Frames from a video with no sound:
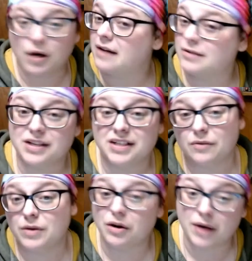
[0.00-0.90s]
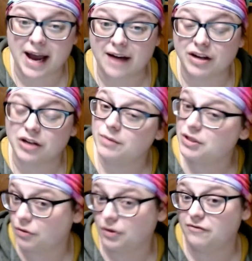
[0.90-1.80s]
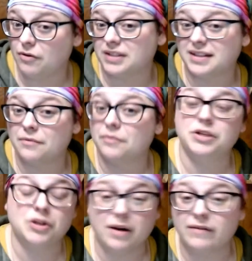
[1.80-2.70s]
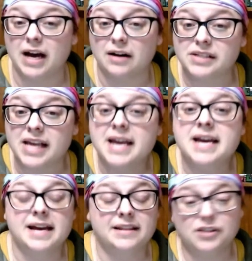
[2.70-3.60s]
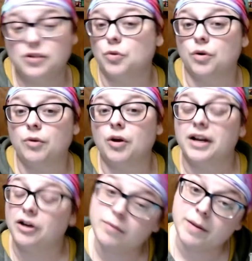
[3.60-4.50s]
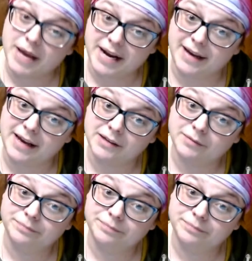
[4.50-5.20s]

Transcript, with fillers: where house hunting we don't have, I could be totally focused on when we don't have a house and this is horrible and I could be panicking.